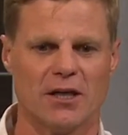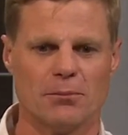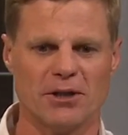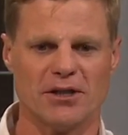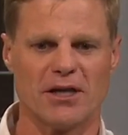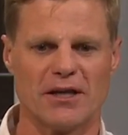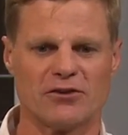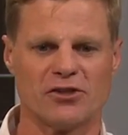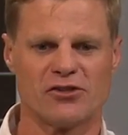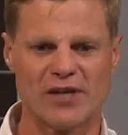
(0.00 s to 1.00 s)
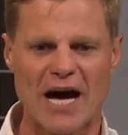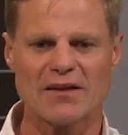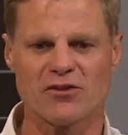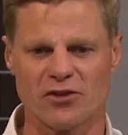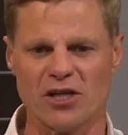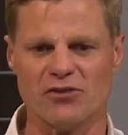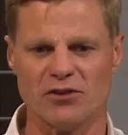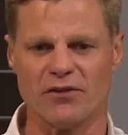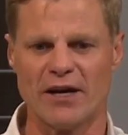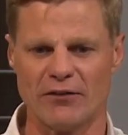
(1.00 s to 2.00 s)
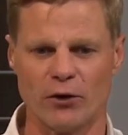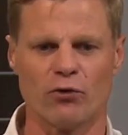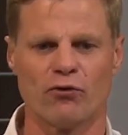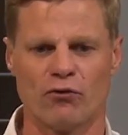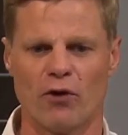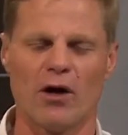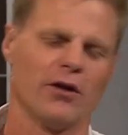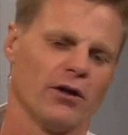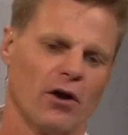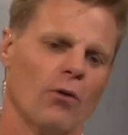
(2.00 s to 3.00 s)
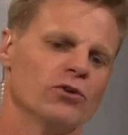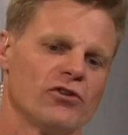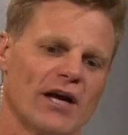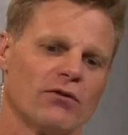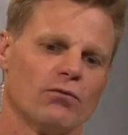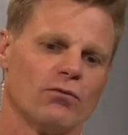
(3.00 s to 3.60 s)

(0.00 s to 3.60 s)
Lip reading: But to start the season, there are, I would say,